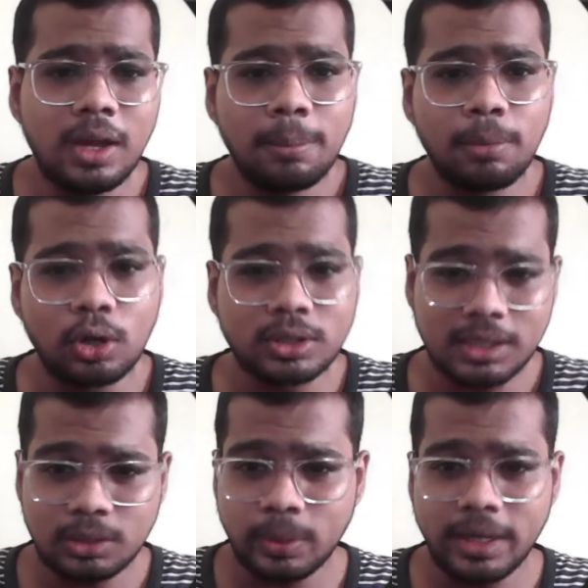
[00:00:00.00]
because it
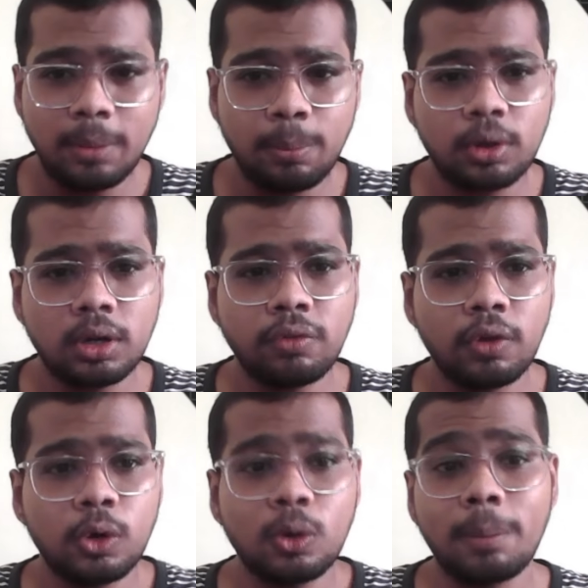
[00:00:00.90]
is very important for
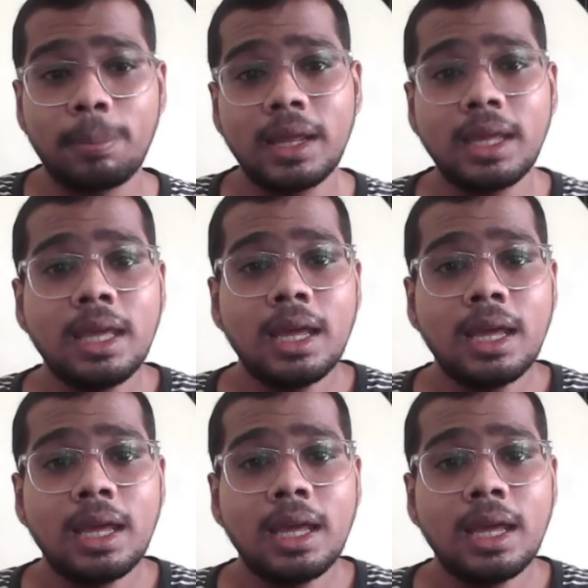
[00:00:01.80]
you to apply